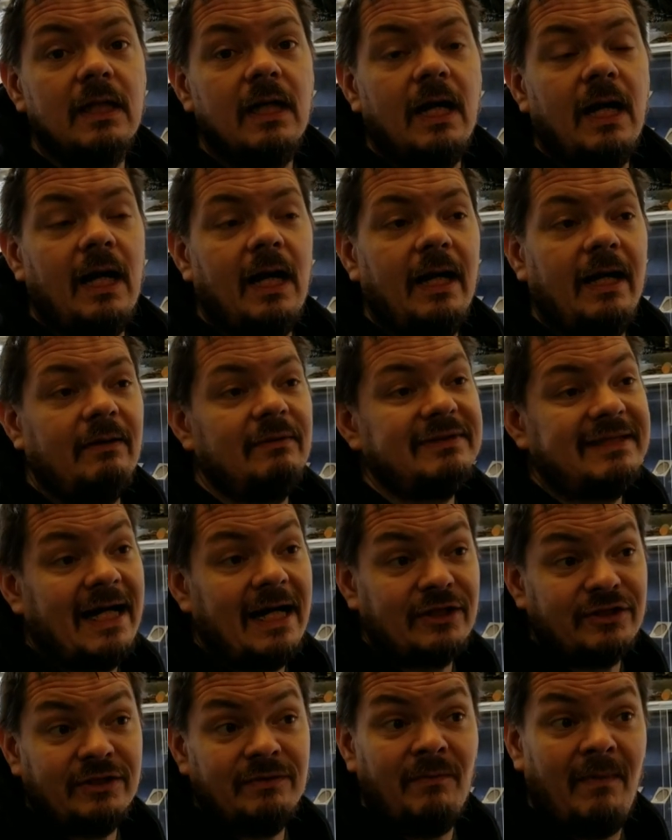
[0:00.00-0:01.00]
Uh, it was
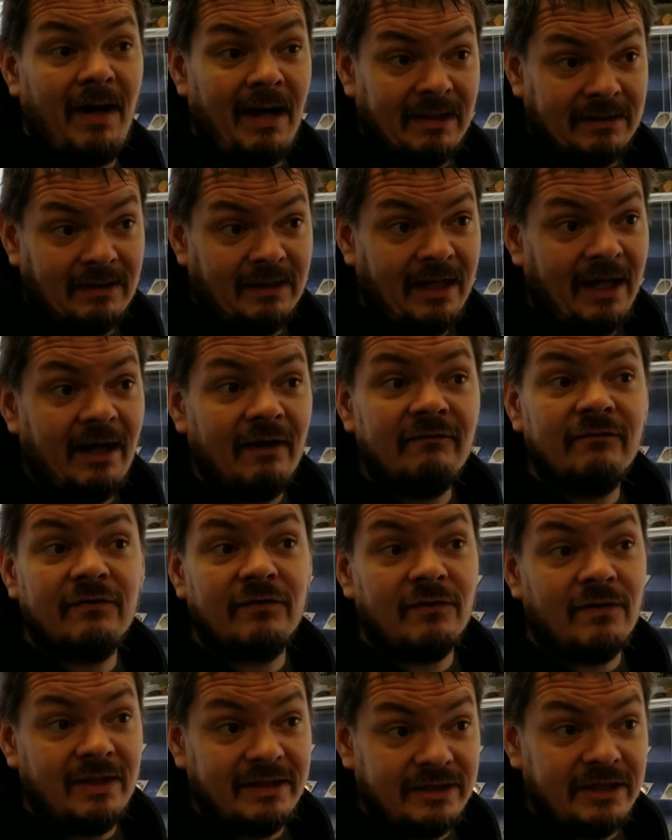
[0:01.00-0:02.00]
actually modeled
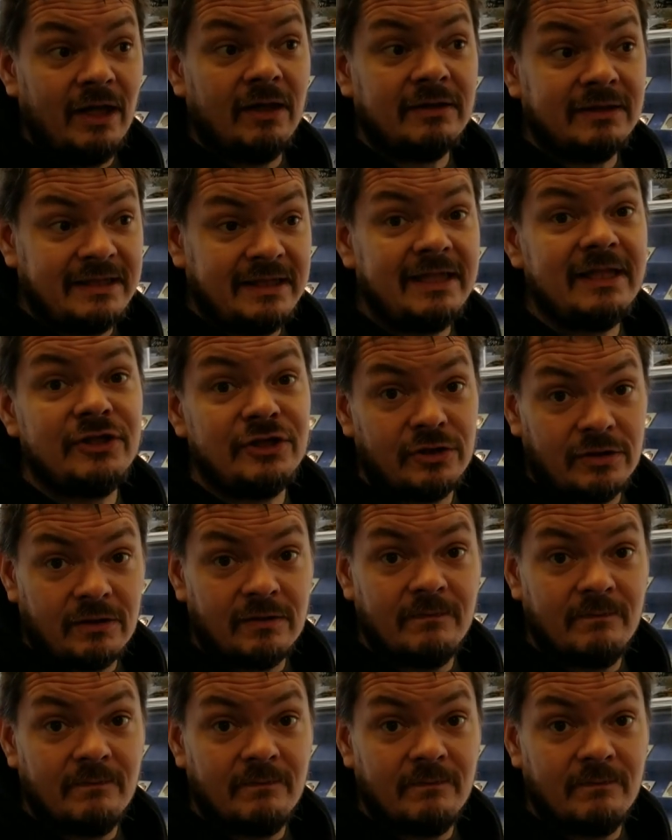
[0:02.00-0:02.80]
after a young teacher.